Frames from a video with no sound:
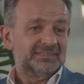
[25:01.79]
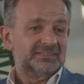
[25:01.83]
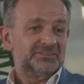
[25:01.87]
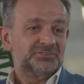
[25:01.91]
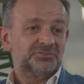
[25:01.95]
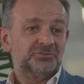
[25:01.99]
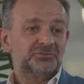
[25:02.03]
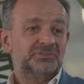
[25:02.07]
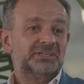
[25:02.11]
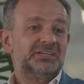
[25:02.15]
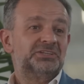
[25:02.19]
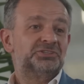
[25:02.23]

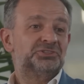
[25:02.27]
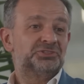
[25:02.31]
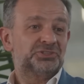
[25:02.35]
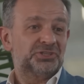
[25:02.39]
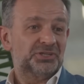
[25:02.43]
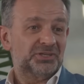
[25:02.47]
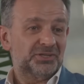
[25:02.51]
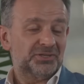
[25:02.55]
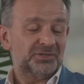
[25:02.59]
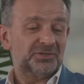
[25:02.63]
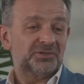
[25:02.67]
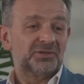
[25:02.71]
So they
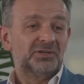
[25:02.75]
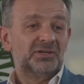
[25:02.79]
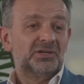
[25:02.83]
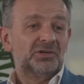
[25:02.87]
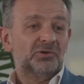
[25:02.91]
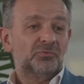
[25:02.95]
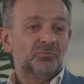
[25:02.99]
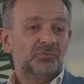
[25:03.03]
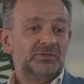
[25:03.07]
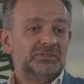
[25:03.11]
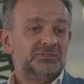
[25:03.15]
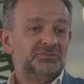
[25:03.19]
share
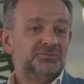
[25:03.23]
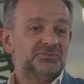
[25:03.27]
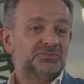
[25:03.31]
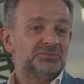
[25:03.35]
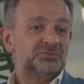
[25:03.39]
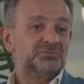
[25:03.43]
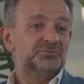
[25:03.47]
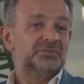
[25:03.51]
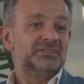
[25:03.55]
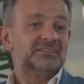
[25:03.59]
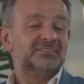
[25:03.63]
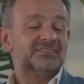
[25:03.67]
with the
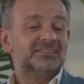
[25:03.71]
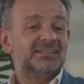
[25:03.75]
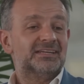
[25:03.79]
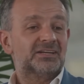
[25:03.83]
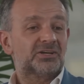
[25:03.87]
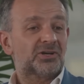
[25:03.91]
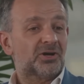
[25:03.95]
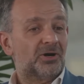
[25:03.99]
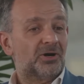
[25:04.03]
students their